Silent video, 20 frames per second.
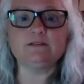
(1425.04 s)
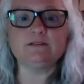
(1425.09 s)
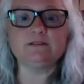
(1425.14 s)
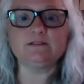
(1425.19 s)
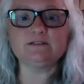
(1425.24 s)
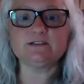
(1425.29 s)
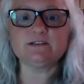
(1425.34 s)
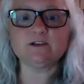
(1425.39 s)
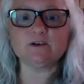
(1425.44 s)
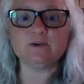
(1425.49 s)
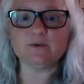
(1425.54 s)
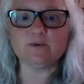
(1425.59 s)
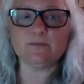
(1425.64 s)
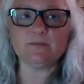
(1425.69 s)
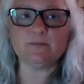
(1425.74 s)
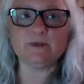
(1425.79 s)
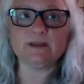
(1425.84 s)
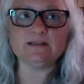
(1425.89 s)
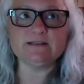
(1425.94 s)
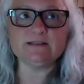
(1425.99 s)
So
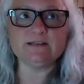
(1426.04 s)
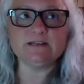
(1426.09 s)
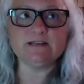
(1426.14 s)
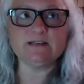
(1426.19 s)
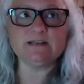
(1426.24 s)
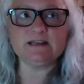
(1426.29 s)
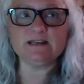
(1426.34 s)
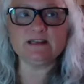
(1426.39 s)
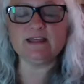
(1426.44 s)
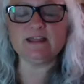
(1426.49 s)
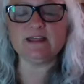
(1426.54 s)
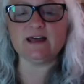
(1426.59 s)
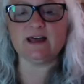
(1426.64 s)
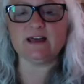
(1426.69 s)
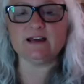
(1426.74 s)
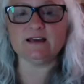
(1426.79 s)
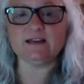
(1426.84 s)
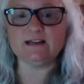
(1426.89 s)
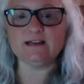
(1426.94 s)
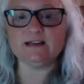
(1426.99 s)
basically
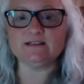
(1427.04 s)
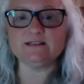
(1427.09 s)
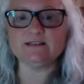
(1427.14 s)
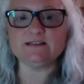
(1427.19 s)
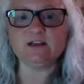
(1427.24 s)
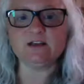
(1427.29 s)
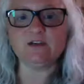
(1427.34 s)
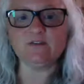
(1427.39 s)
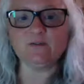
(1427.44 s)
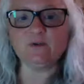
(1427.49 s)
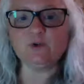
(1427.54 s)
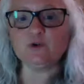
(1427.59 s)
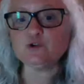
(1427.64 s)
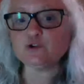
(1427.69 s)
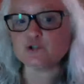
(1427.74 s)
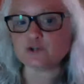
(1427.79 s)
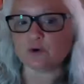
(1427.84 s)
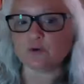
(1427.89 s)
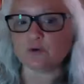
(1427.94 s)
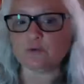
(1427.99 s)
that is if
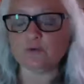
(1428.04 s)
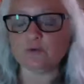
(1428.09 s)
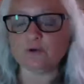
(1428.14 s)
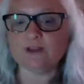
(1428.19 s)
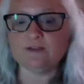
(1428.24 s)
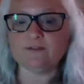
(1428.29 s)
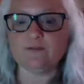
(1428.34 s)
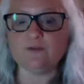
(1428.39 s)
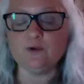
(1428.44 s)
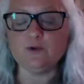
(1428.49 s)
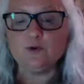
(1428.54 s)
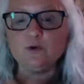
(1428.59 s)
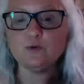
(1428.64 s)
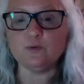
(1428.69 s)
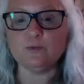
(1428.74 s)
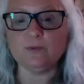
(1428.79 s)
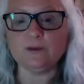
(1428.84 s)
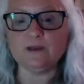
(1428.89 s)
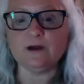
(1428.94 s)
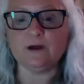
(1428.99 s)

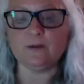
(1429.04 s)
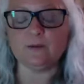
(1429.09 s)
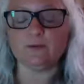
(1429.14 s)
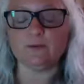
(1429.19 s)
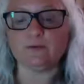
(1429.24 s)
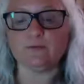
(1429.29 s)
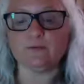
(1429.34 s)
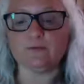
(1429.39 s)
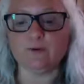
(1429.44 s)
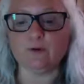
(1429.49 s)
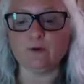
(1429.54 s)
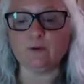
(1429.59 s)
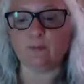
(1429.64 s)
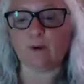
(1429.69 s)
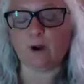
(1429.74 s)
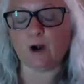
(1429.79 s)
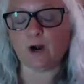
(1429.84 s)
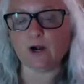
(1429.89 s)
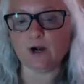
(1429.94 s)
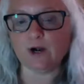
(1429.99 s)
you become a referral
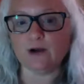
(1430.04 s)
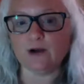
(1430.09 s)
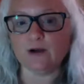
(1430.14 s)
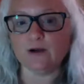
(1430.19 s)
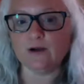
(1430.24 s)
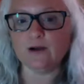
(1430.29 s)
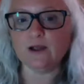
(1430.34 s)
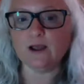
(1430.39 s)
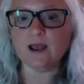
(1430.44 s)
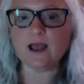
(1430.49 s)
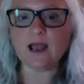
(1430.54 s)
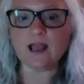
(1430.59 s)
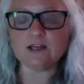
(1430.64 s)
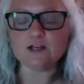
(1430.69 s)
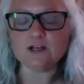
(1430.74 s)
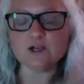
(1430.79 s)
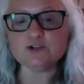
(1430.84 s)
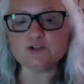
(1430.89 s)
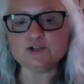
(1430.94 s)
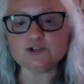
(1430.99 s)
partner and
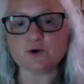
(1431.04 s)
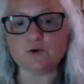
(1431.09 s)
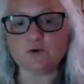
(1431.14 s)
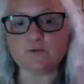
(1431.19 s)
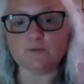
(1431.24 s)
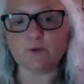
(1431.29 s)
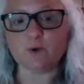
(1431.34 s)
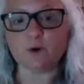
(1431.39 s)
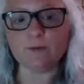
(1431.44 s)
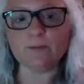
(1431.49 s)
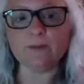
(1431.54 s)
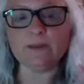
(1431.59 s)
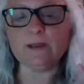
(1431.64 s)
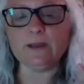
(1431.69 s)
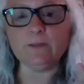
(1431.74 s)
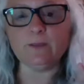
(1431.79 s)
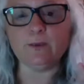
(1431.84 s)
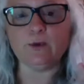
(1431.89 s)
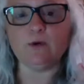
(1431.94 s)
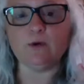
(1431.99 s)
you show 4
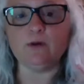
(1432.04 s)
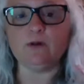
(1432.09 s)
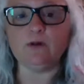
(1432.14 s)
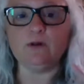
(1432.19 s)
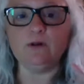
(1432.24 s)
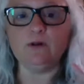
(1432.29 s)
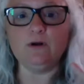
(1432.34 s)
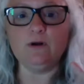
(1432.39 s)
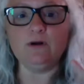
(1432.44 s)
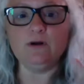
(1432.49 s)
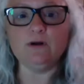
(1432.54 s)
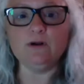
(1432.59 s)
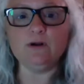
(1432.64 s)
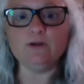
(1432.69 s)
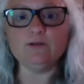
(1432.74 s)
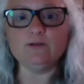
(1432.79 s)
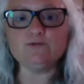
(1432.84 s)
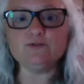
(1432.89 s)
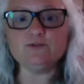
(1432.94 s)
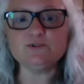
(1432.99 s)
people
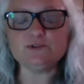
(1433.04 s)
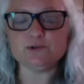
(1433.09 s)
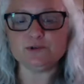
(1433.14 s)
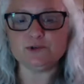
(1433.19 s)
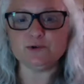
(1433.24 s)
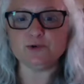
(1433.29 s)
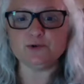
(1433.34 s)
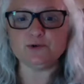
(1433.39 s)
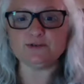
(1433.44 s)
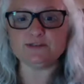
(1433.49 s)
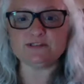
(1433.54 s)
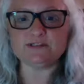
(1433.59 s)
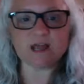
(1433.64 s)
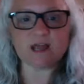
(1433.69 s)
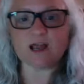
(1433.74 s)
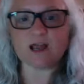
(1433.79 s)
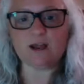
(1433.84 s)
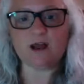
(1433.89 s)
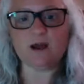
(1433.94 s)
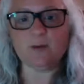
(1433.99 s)
to
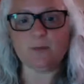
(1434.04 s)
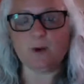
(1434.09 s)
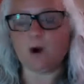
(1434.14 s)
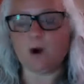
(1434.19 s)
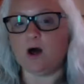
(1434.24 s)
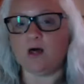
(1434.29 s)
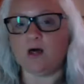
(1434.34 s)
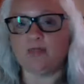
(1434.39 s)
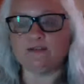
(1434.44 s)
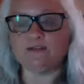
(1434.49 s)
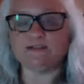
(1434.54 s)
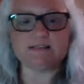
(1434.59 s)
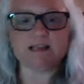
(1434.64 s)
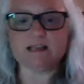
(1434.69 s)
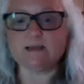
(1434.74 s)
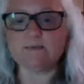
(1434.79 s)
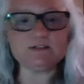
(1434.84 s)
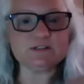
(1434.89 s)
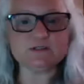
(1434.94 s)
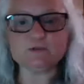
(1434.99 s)
sign up on the
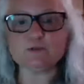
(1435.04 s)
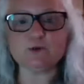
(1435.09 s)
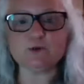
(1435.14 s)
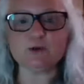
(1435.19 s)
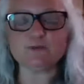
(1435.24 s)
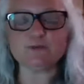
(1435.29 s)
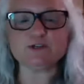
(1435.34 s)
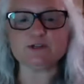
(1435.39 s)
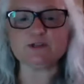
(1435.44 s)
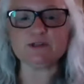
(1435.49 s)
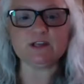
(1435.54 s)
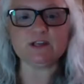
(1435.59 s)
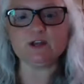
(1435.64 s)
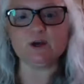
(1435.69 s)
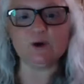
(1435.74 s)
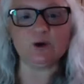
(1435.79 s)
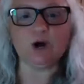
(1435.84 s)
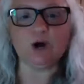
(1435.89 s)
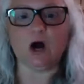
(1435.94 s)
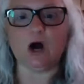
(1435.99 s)
same subscription that
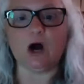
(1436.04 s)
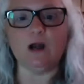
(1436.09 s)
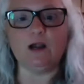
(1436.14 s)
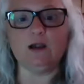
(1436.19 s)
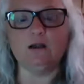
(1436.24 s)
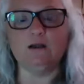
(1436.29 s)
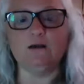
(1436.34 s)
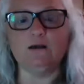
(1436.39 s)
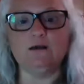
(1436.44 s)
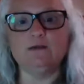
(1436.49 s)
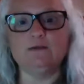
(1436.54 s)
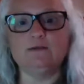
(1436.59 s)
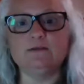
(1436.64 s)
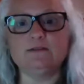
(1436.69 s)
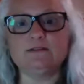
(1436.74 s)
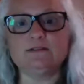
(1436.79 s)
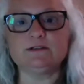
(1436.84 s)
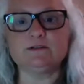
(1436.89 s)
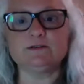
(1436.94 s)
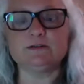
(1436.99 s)
you're on,
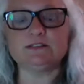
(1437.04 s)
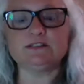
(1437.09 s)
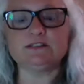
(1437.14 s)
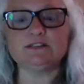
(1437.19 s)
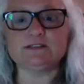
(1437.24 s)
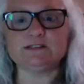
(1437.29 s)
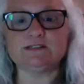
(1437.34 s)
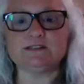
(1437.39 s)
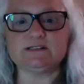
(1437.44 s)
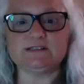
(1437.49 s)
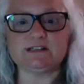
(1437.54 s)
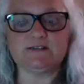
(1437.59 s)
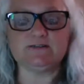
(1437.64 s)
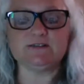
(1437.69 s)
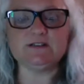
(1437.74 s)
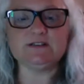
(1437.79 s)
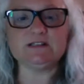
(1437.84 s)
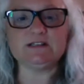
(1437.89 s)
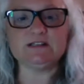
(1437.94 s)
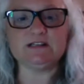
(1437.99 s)
so which is the
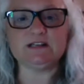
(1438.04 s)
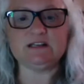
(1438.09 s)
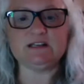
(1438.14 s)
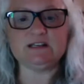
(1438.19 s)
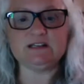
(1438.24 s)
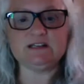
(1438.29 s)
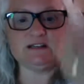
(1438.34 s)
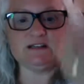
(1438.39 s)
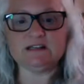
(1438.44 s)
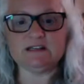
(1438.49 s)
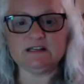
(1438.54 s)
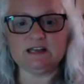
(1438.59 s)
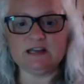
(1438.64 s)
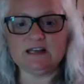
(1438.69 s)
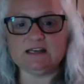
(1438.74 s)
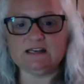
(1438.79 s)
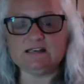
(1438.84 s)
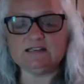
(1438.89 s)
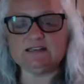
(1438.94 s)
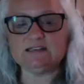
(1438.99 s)
17, the
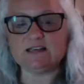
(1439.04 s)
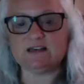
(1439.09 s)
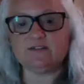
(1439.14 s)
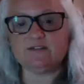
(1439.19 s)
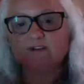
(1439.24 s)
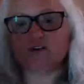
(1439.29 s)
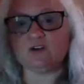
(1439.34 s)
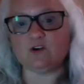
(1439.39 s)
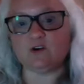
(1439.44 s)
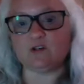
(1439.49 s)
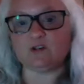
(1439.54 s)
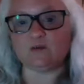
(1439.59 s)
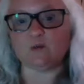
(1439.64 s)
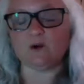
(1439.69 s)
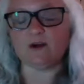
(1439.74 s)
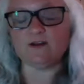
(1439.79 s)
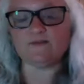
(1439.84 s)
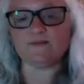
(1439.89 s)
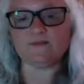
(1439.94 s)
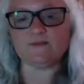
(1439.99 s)
97, or the
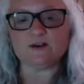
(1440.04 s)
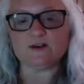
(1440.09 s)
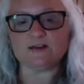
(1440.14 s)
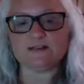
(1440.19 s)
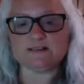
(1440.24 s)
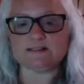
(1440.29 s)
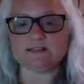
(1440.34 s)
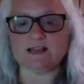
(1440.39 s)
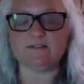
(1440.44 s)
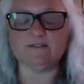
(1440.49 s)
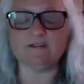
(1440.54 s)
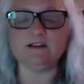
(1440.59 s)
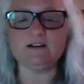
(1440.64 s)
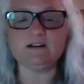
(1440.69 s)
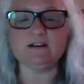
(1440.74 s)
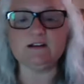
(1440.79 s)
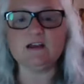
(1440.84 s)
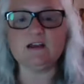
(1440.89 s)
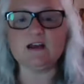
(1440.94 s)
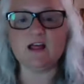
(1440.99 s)

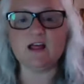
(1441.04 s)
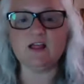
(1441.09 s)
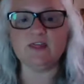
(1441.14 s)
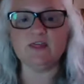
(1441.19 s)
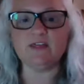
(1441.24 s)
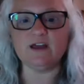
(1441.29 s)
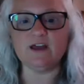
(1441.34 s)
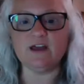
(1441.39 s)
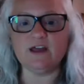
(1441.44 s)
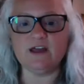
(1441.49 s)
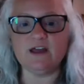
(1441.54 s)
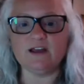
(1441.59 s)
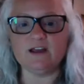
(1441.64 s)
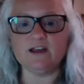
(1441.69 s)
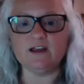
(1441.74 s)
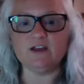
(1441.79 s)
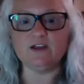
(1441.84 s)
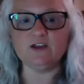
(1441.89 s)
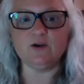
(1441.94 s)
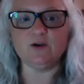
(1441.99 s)
147, then
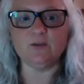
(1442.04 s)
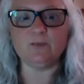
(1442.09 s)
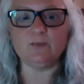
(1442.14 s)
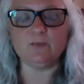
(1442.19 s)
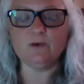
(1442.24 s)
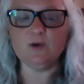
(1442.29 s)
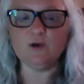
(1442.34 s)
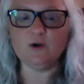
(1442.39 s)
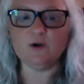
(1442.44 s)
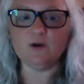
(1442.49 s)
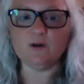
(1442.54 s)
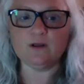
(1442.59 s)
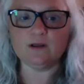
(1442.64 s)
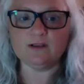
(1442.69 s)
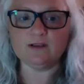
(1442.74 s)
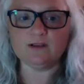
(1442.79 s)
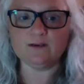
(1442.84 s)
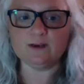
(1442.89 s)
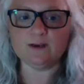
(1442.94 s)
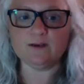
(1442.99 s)
you
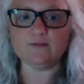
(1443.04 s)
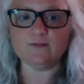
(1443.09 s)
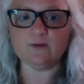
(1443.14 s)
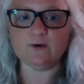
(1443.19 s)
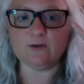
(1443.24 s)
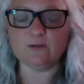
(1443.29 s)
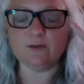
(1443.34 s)
get 4